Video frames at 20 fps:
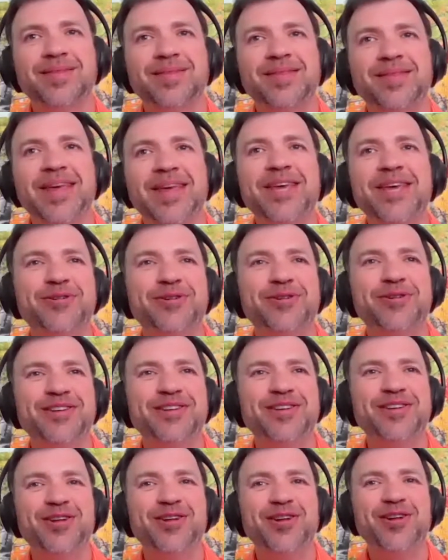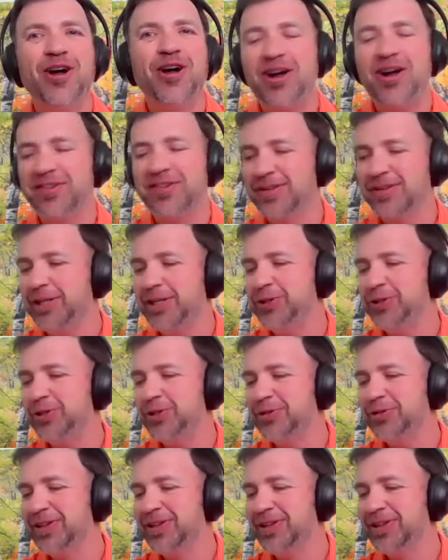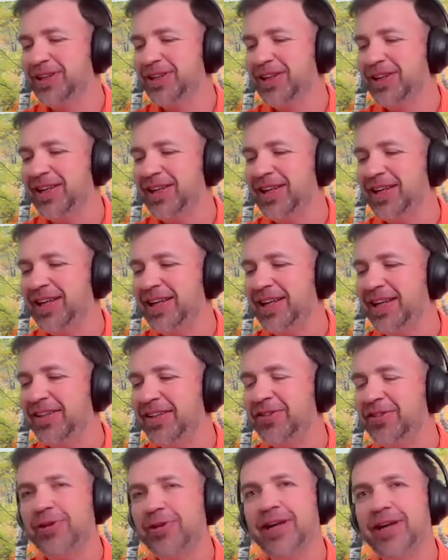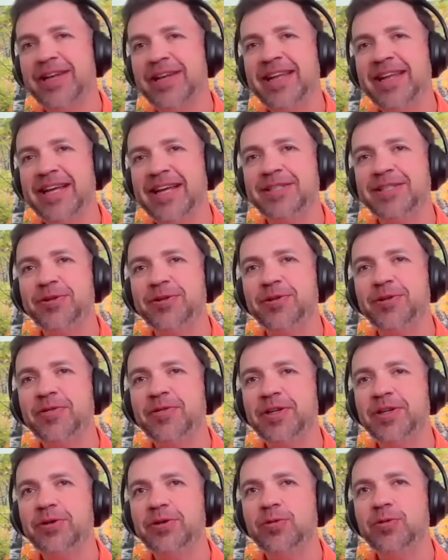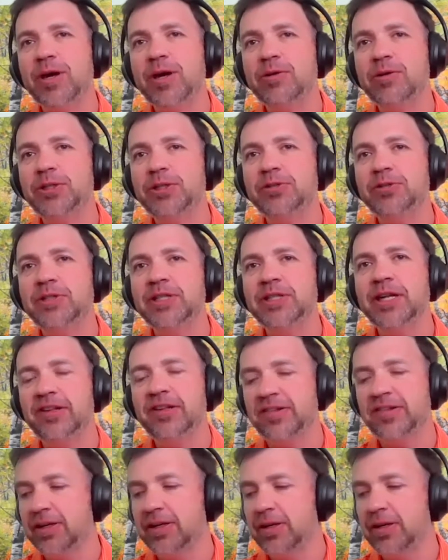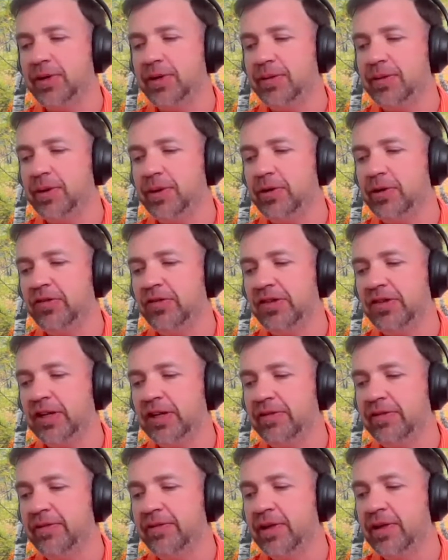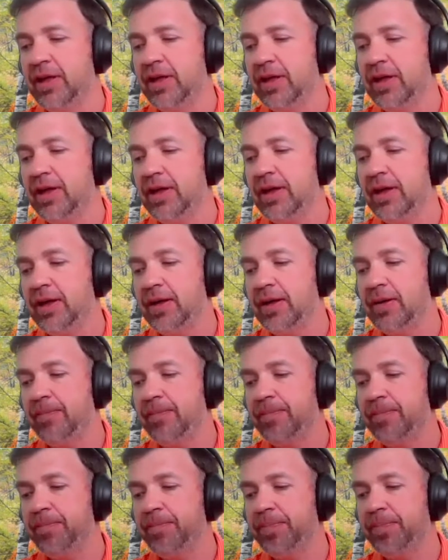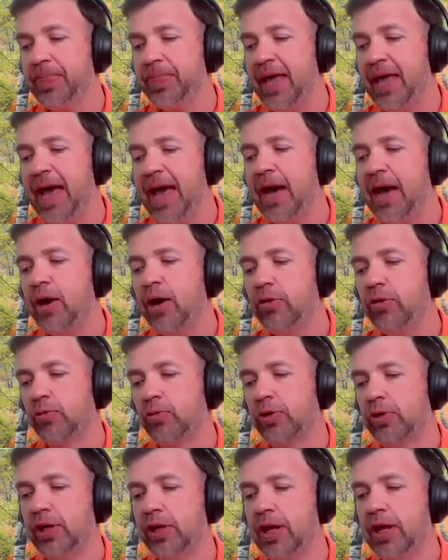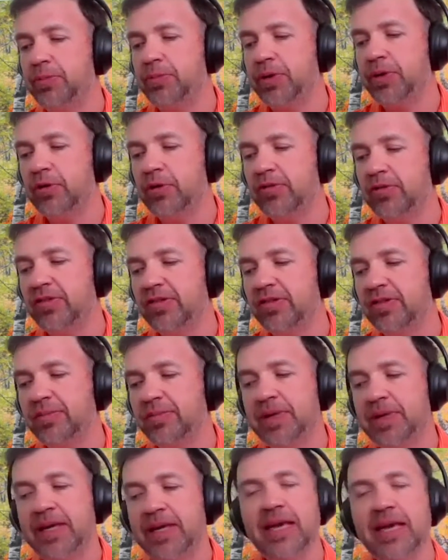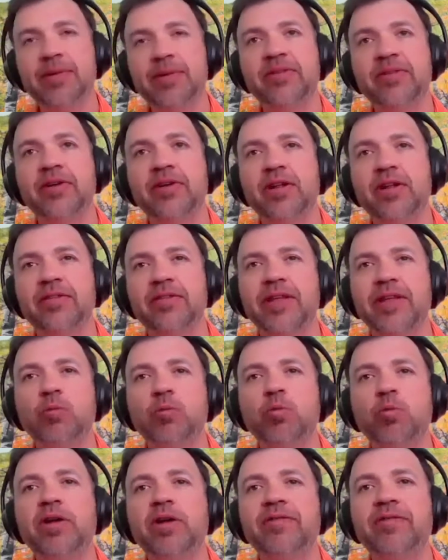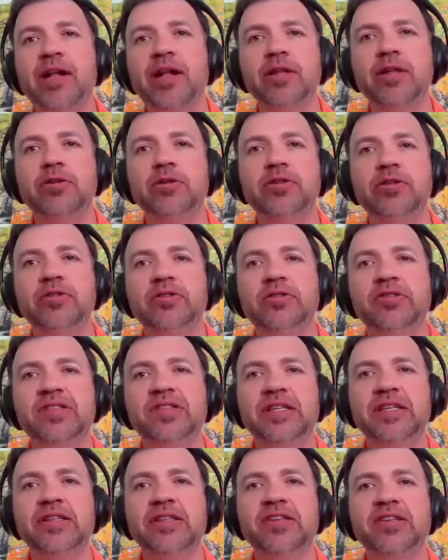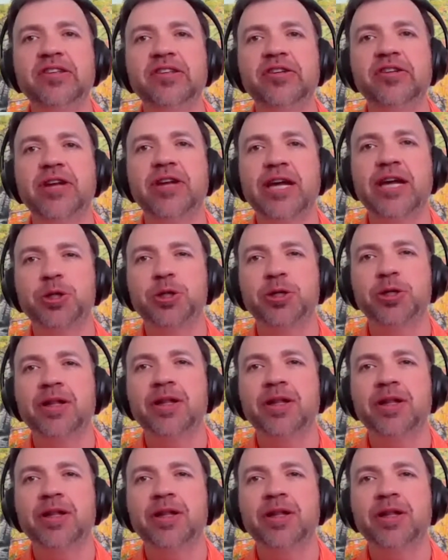Thank you. Awesome intro. So Annette, over to you. Why don't you tell us a little bit about yourself, how the Royal Opera House became involved, and what value do you see in this international